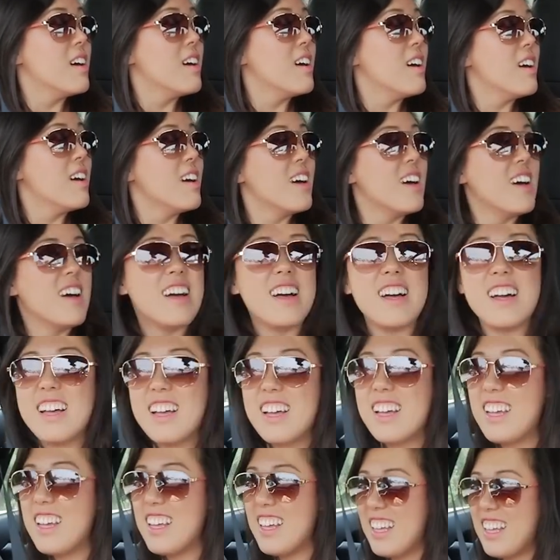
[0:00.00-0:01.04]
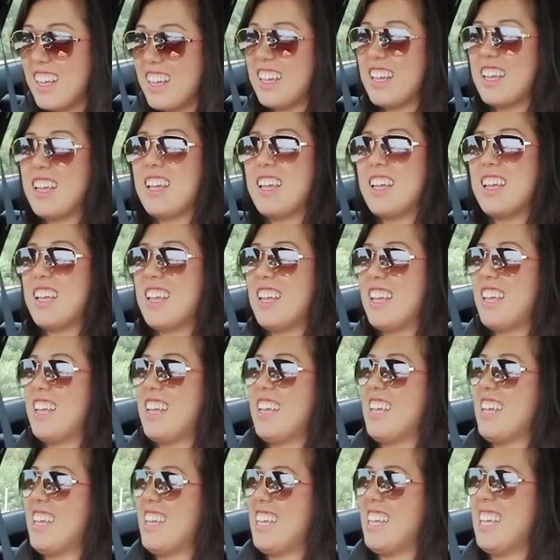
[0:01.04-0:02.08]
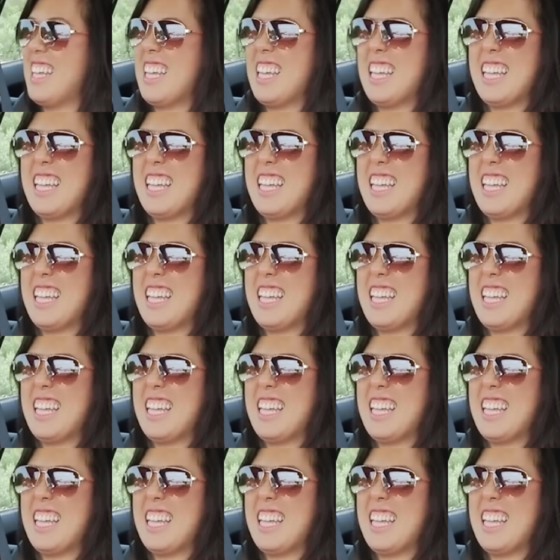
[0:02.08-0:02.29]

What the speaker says: No words are spoken by the person on screen.